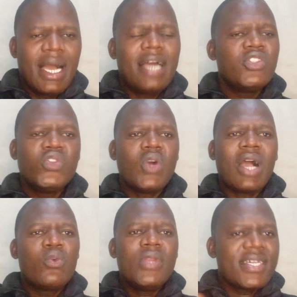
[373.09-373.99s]
And you,
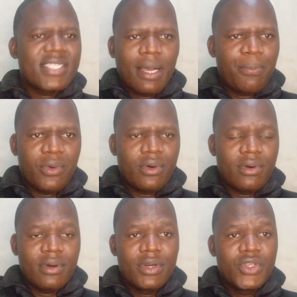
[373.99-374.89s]
a good example,
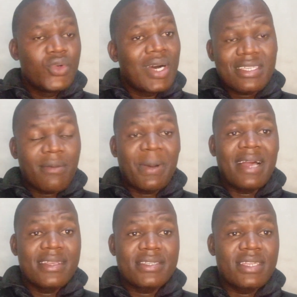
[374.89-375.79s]
you as a
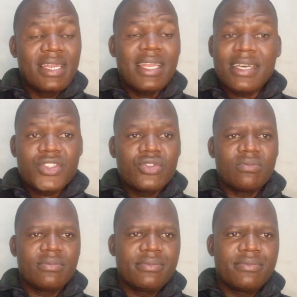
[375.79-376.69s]
parent, let's assume